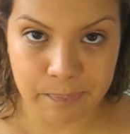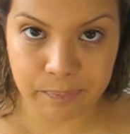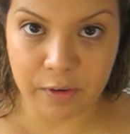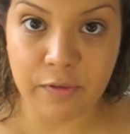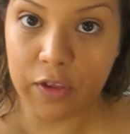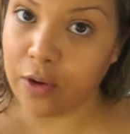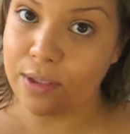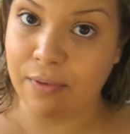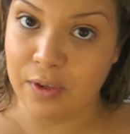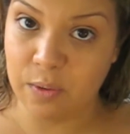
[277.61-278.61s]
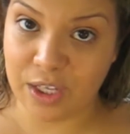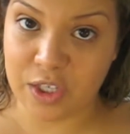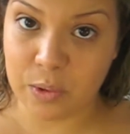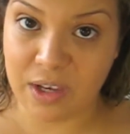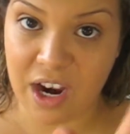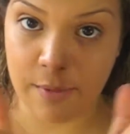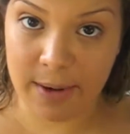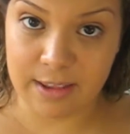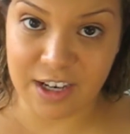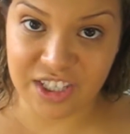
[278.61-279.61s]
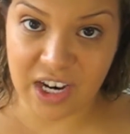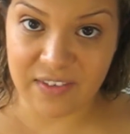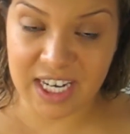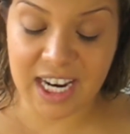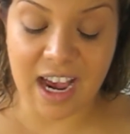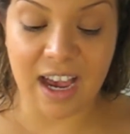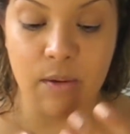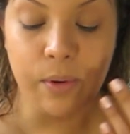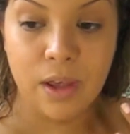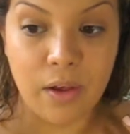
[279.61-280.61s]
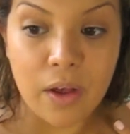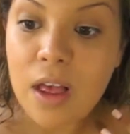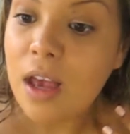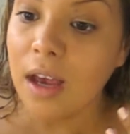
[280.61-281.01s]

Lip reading: for those of you that do care about longevity, I will